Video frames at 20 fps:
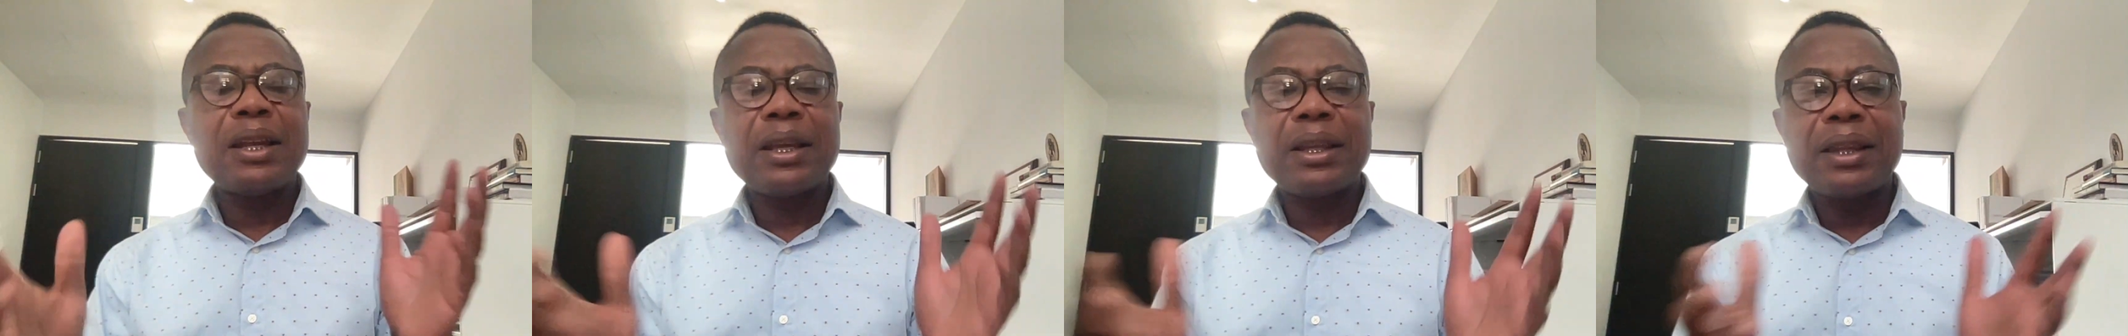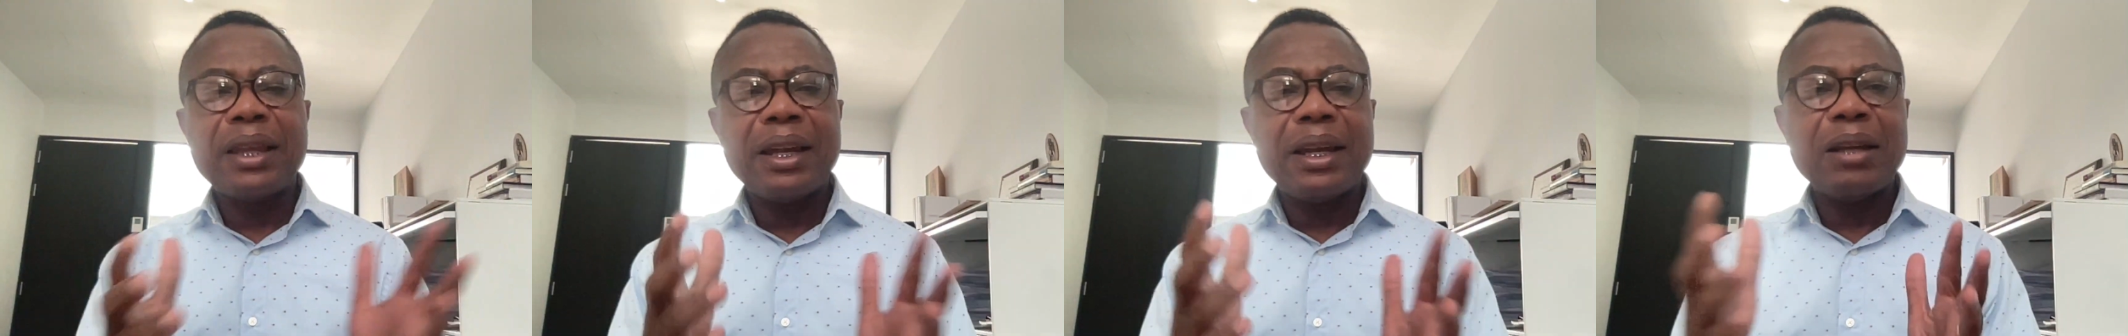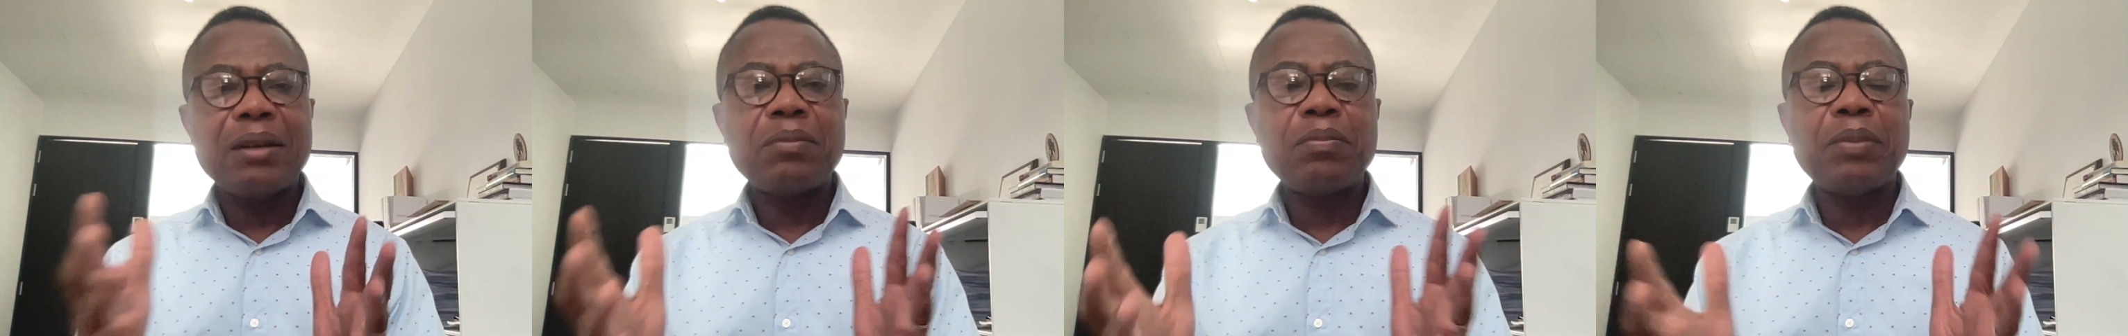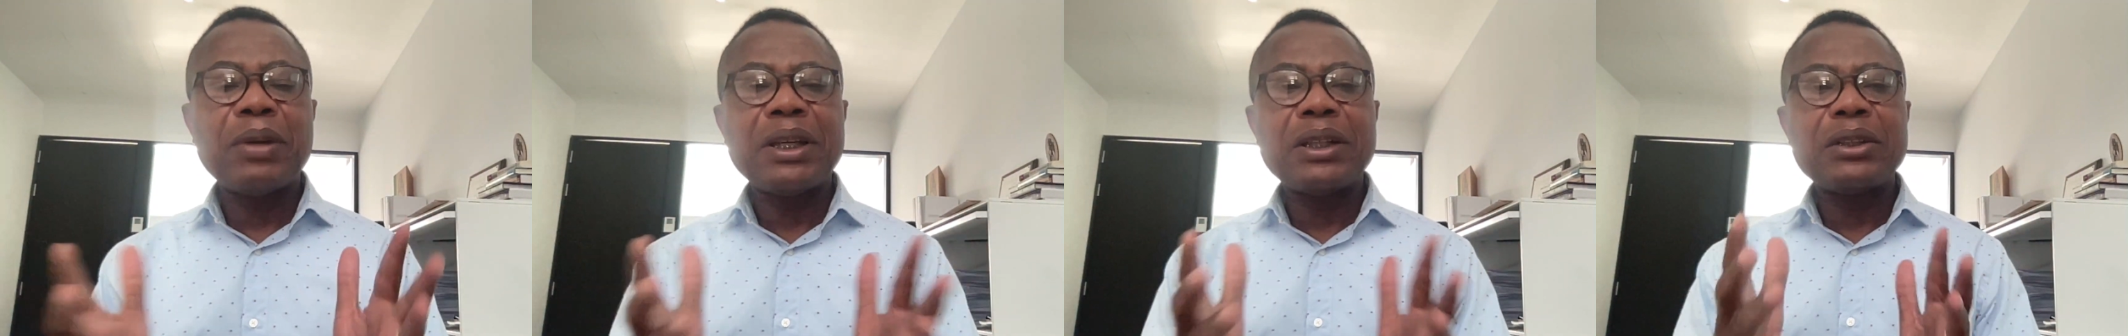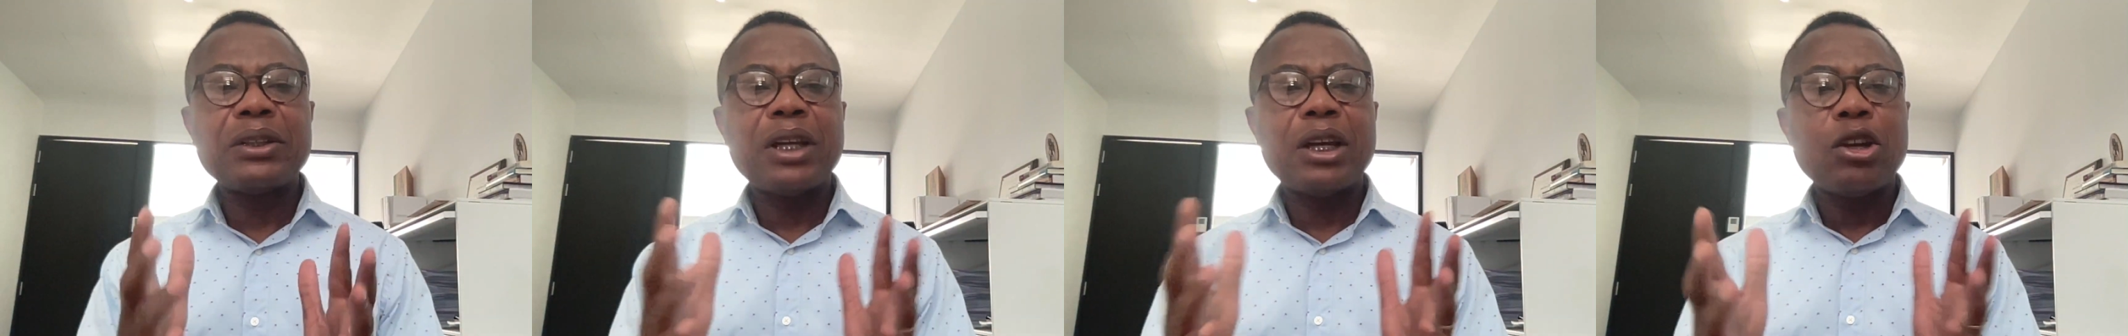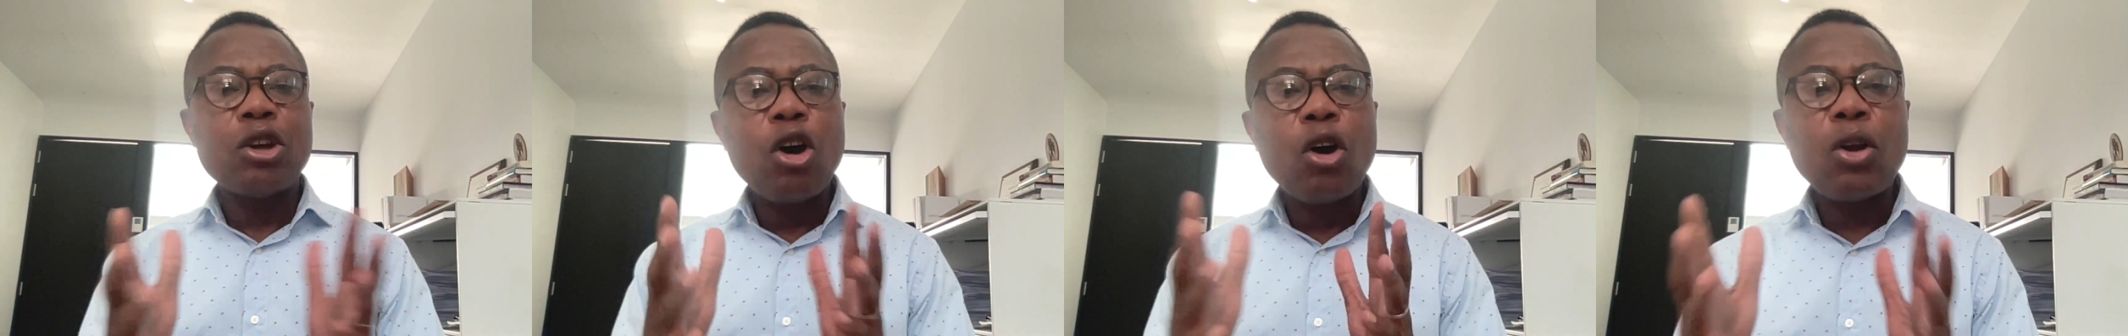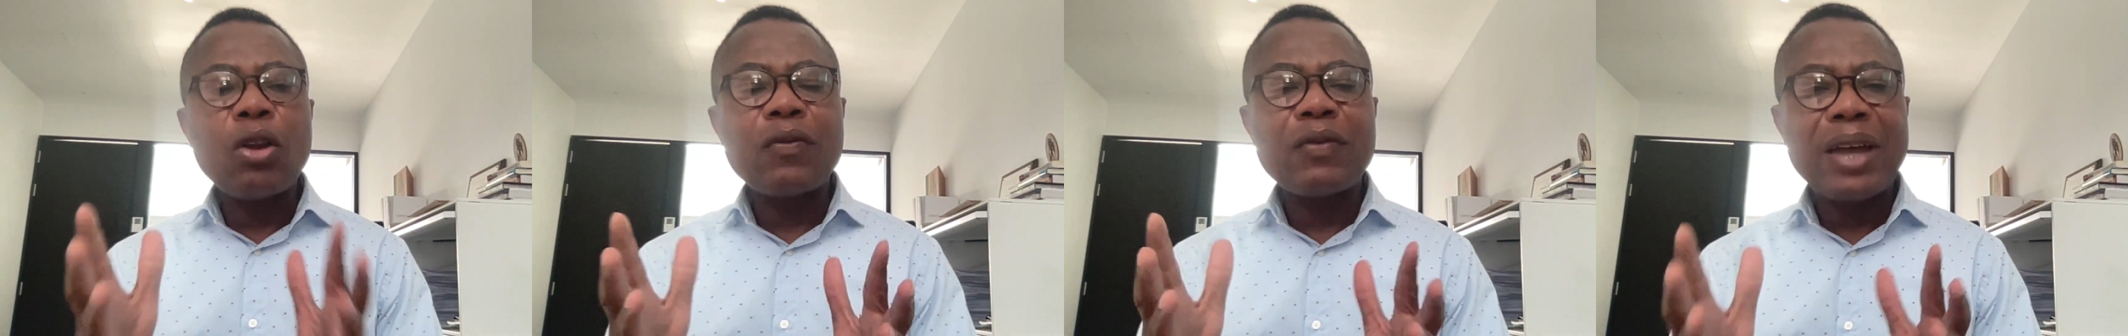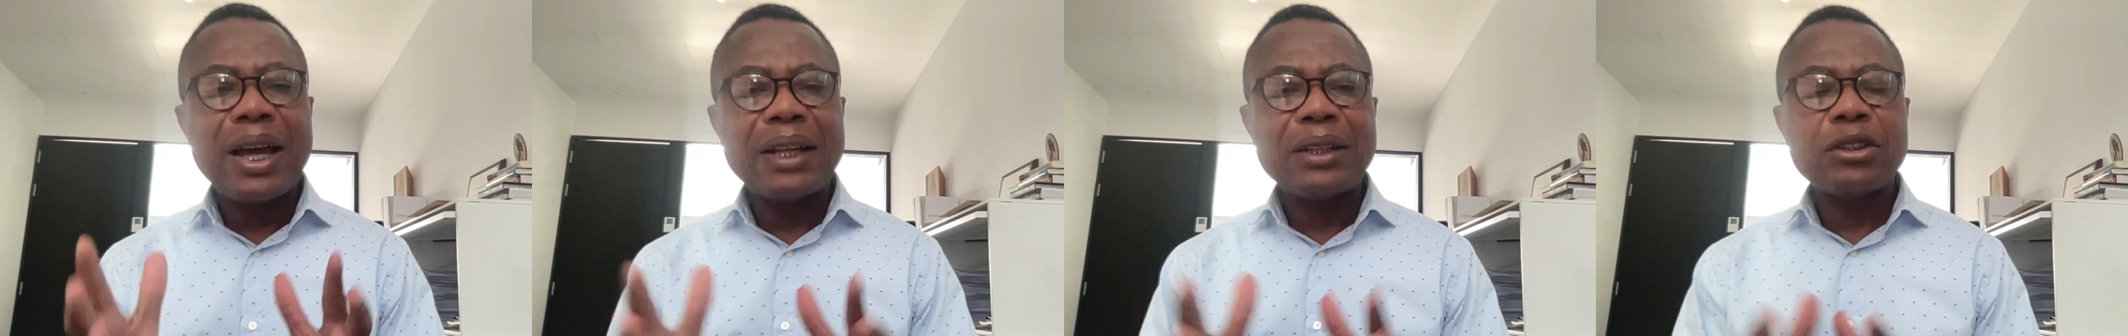the tenant mix, and all
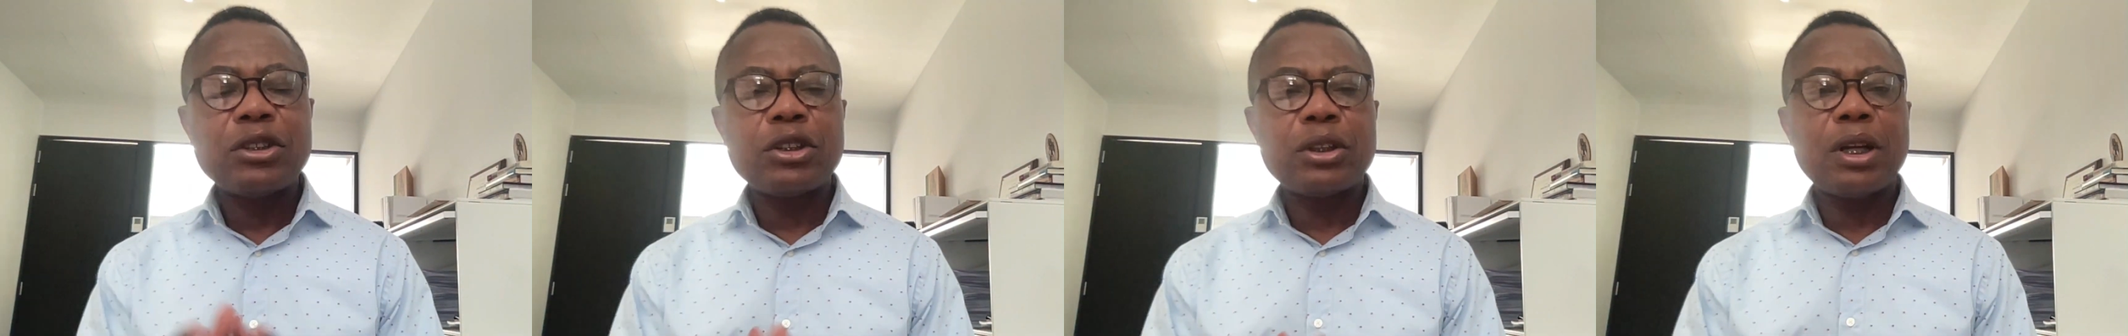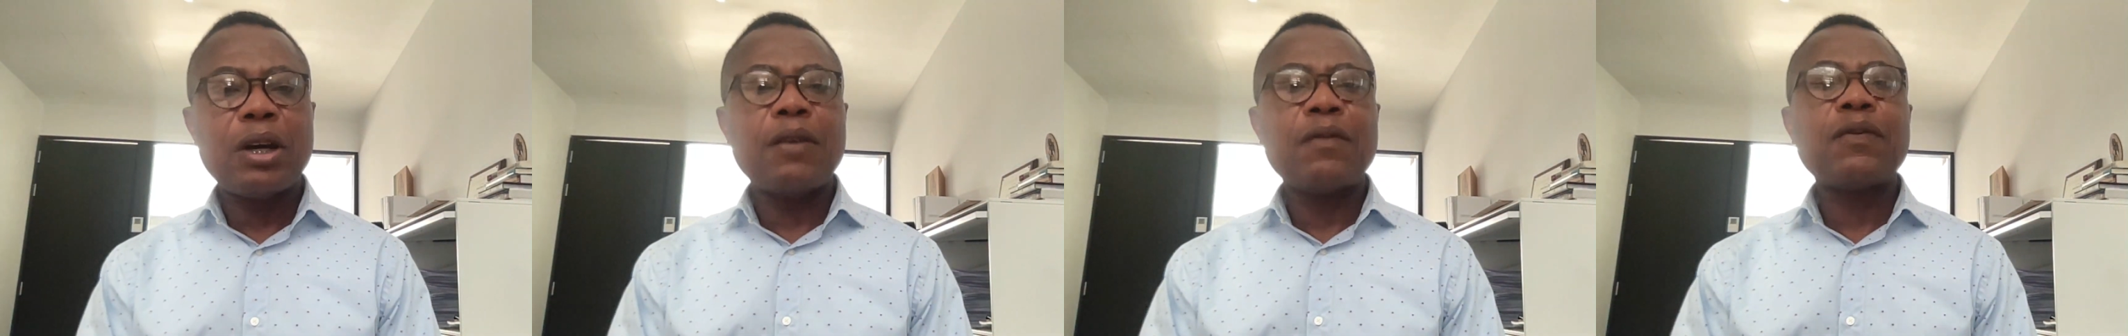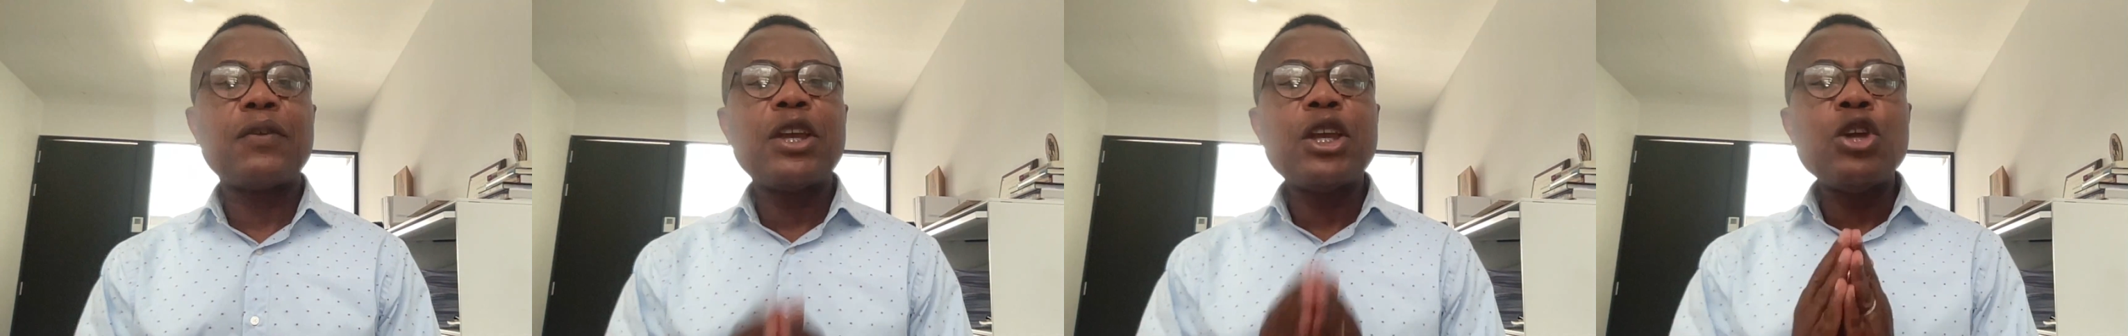of that stuff,